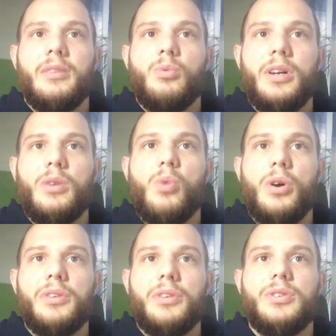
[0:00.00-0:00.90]

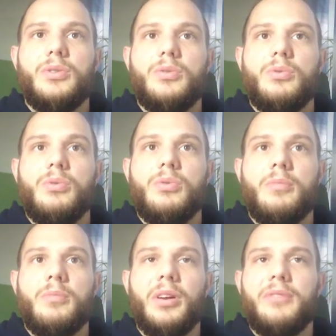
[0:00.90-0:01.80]
want to
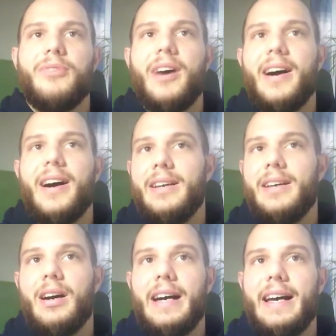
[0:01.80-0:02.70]
modify
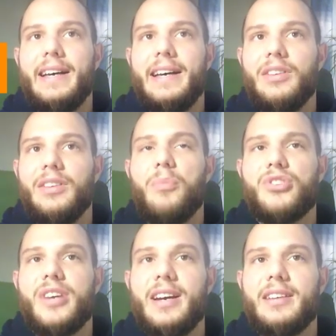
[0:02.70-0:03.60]
an
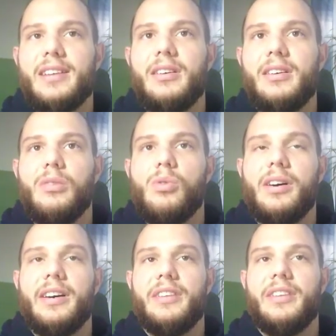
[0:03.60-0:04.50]
object
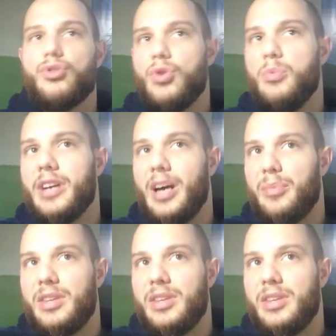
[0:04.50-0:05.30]
or a shroom cup